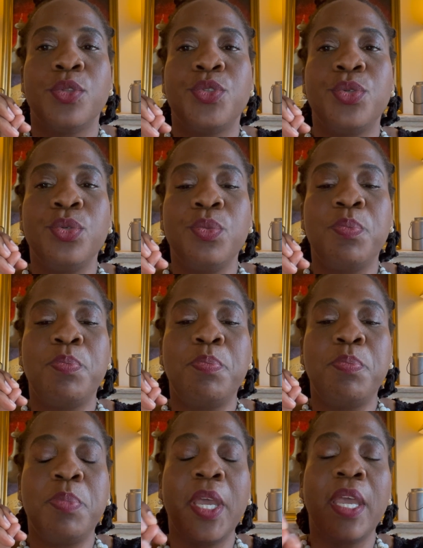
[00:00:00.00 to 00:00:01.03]
to
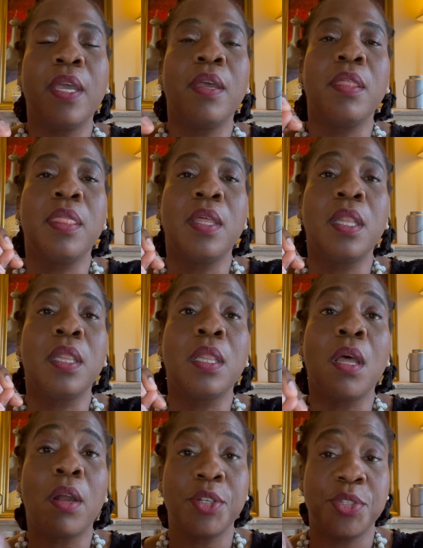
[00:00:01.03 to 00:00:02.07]
pick the
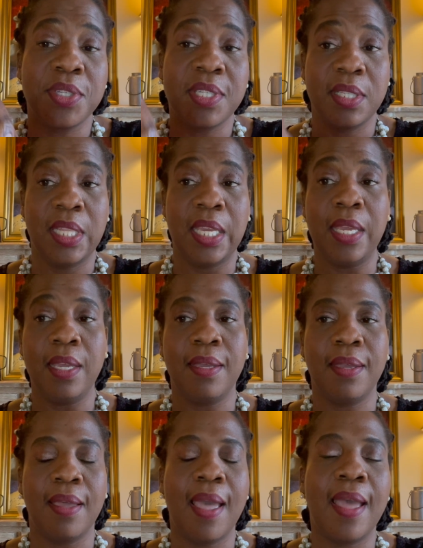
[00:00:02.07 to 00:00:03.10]
largest leak
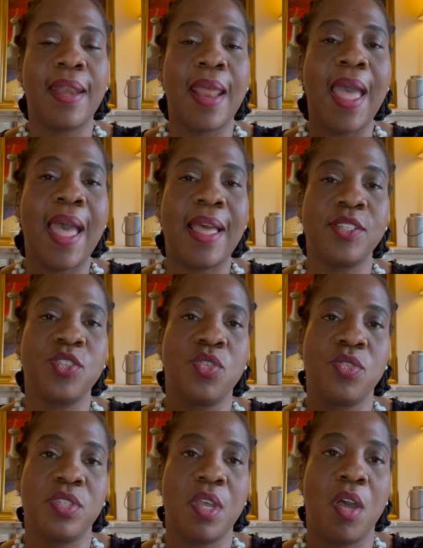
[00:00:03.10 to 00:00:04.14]
and ask
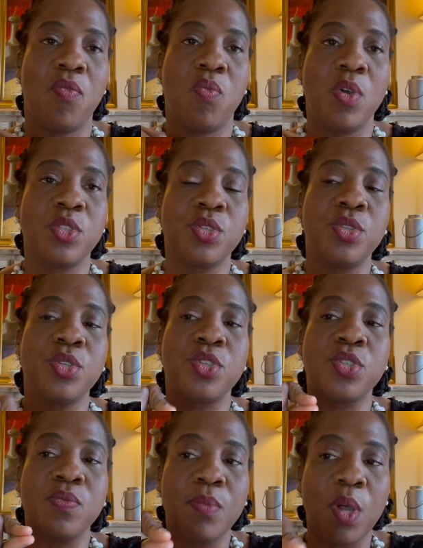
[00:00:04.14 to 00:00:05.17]
yourself, what's the
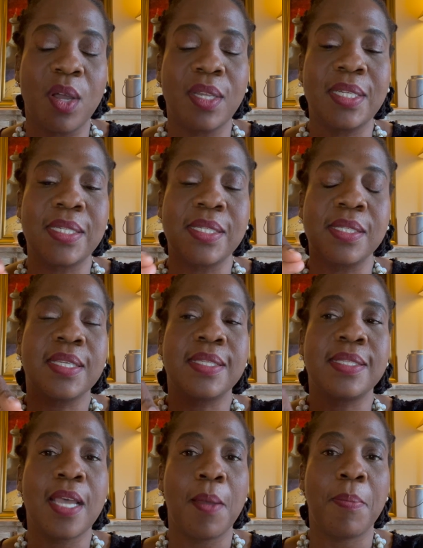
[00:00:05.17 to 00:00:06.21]
smallest
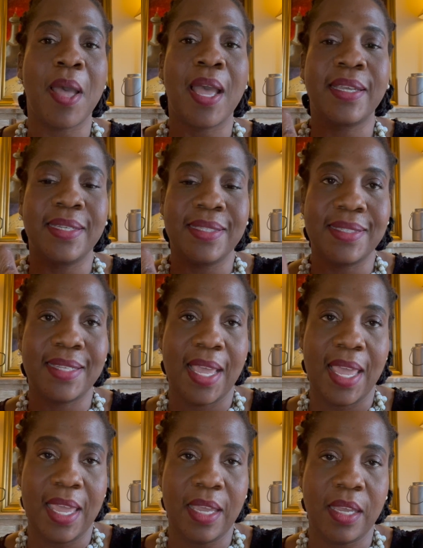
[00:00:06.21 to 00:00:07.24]
step I can
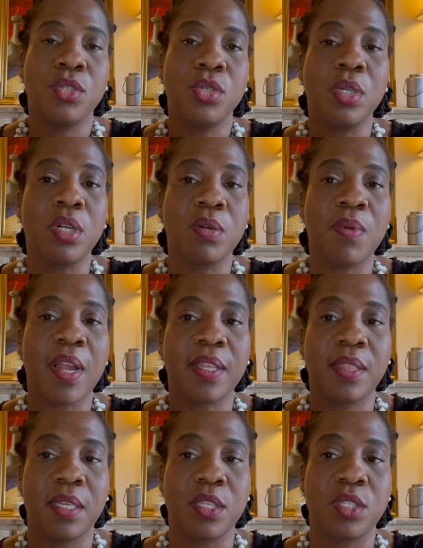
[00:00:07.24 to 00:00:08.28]
take to
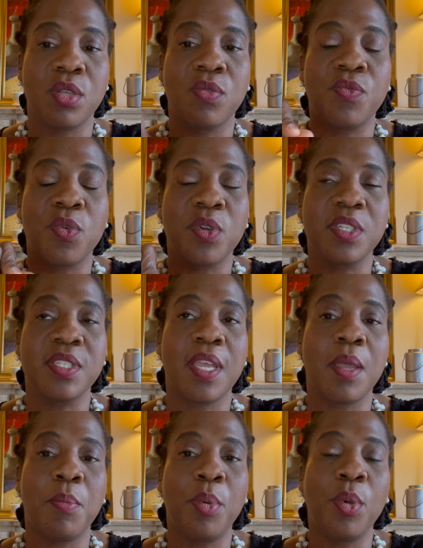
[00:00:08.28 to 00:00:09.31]
correct this? So for
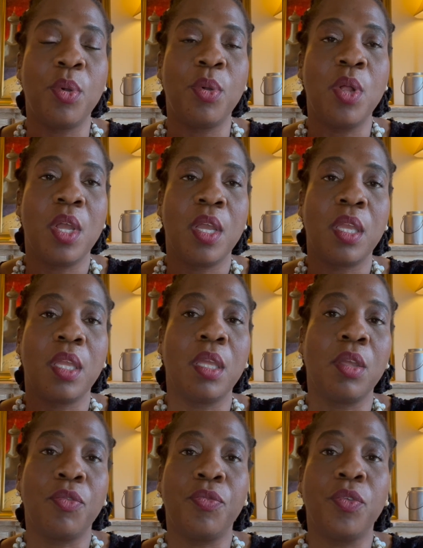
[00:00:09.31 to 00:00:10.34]
example,
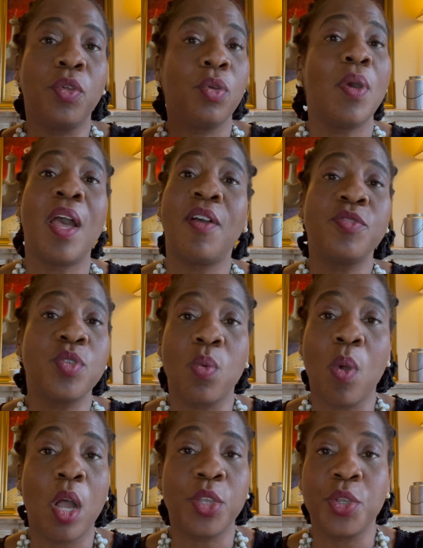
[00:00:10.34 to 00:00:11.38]
if you have to
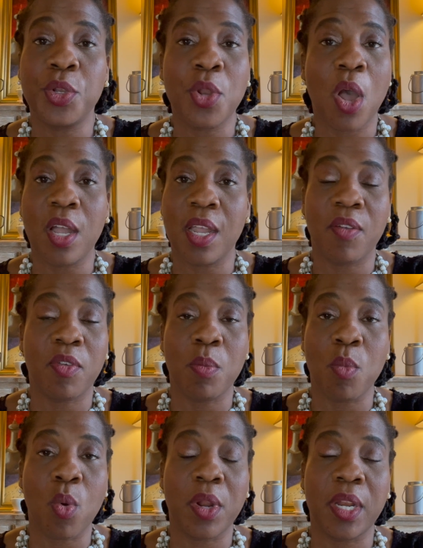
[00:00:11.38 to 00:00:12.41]
walk your dog every
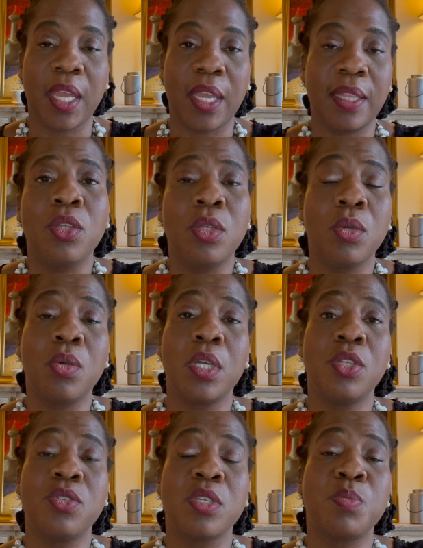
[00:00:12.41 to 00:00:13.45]
morning, you
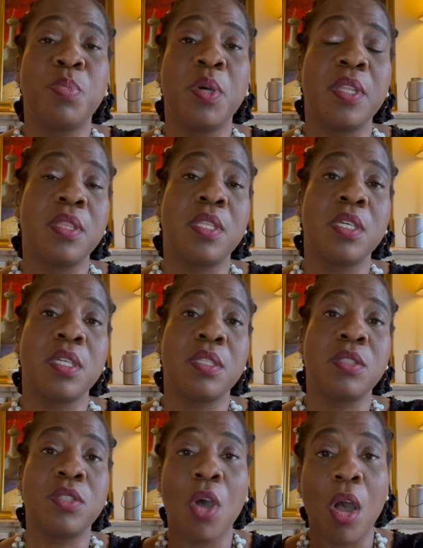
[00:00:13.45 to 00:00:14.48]
could just put the
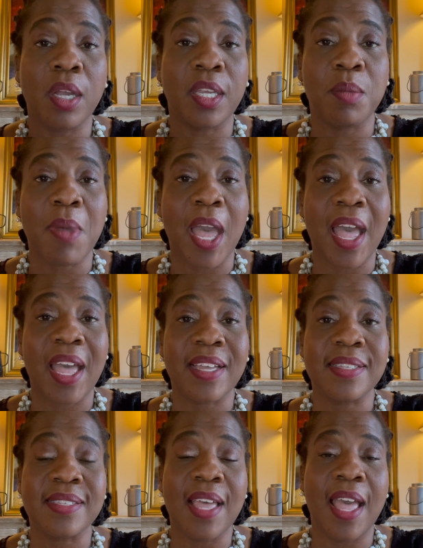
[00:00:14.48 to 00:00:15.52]
doggy
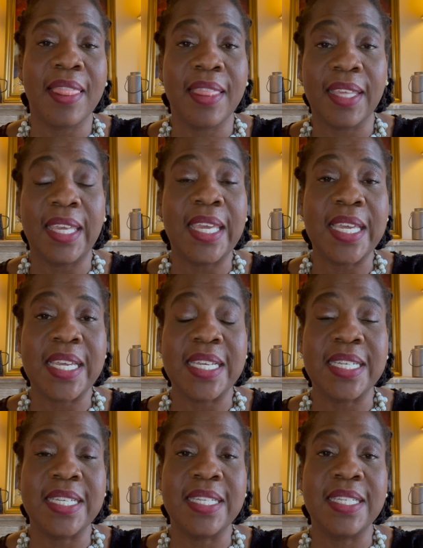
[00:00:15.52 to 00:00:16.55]
bags and the
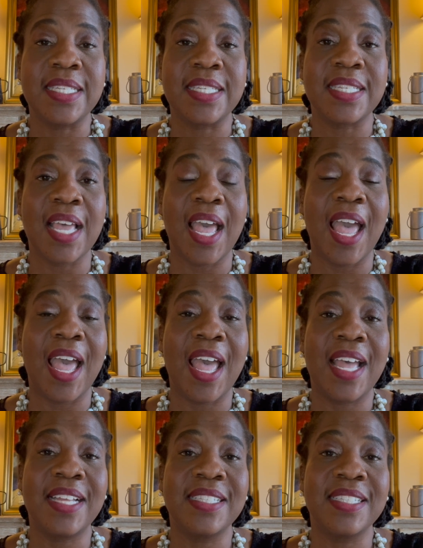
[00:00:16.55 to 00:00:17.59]
keys
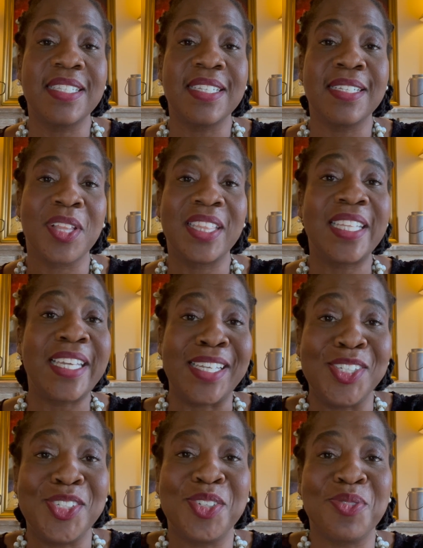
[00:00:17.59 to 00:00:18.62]
and the
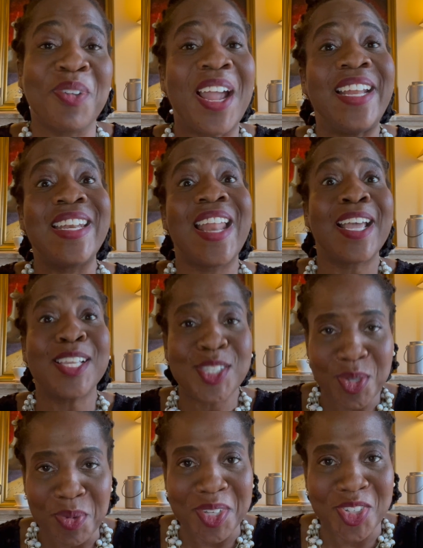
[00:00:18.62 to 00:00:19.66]
leash right next
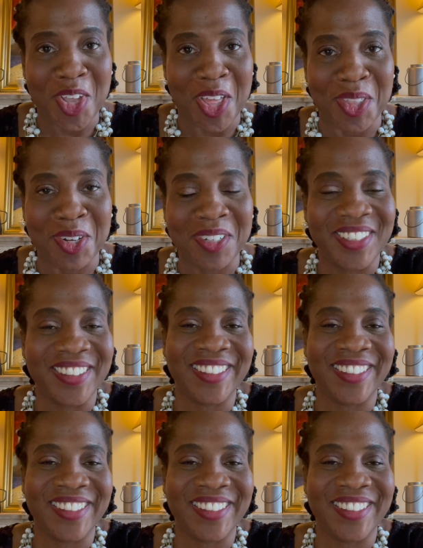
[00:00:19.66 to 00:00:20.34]
to each other